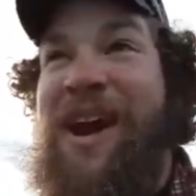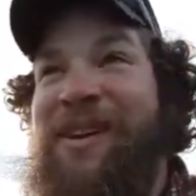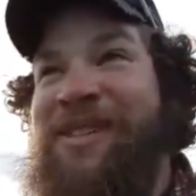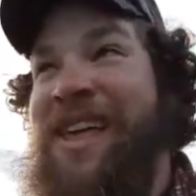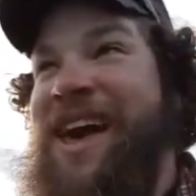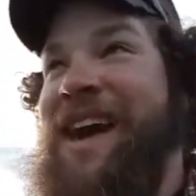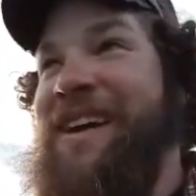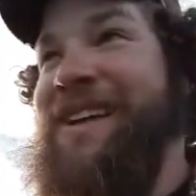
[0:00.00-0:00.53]

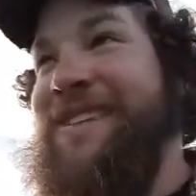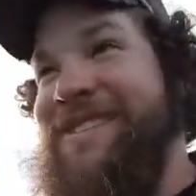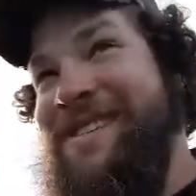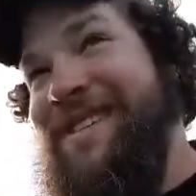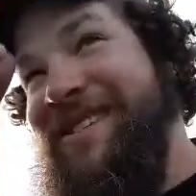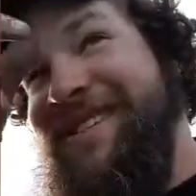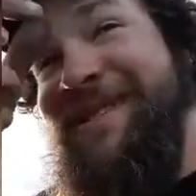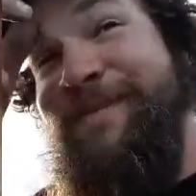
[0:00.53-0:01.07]
around that
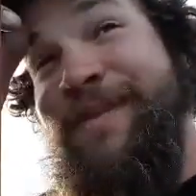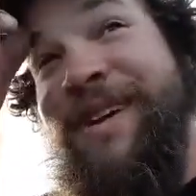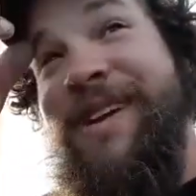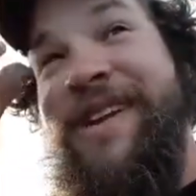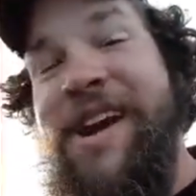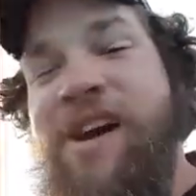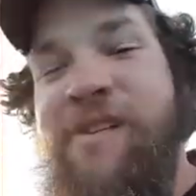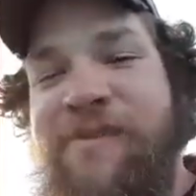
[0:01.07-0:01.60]
because it's
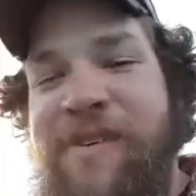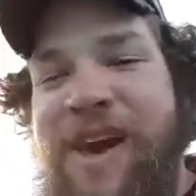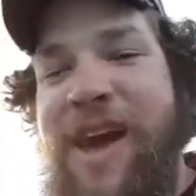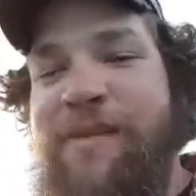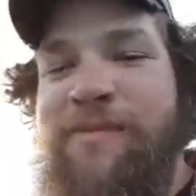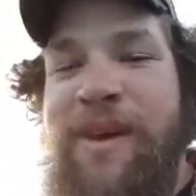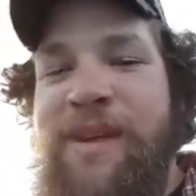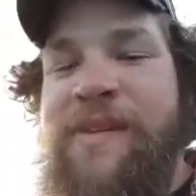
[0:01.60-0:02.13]
pretty terrifying,